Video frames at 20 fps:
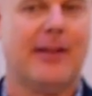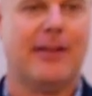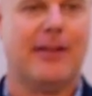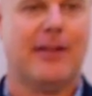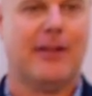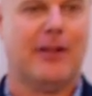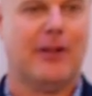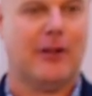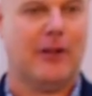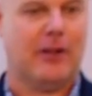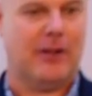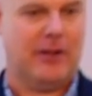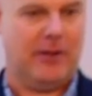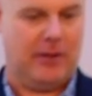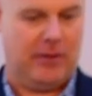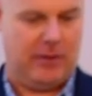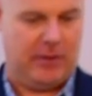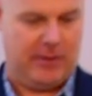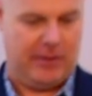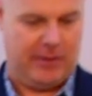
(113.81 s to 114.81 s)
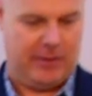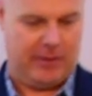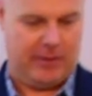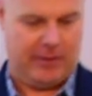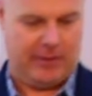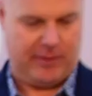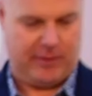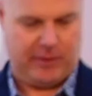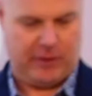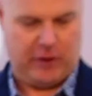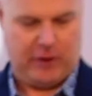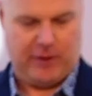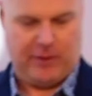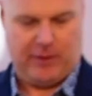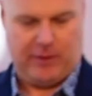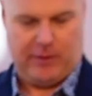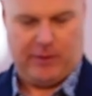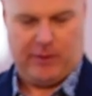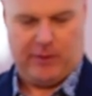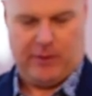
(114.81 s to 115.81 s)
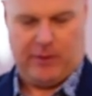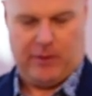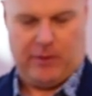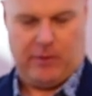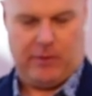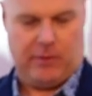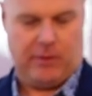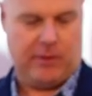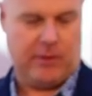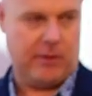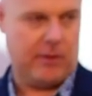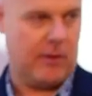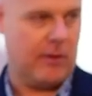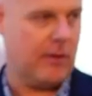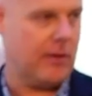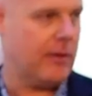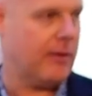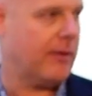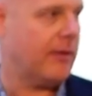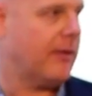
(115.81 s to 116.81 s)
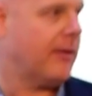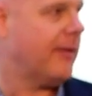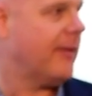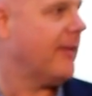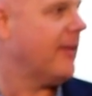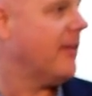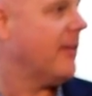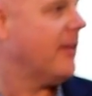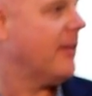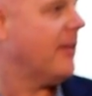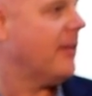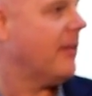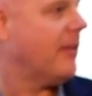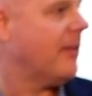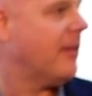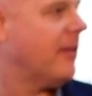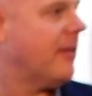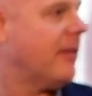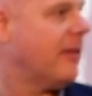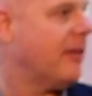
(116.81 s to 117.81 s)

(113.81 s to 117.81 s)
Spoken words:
This person isn't speaking.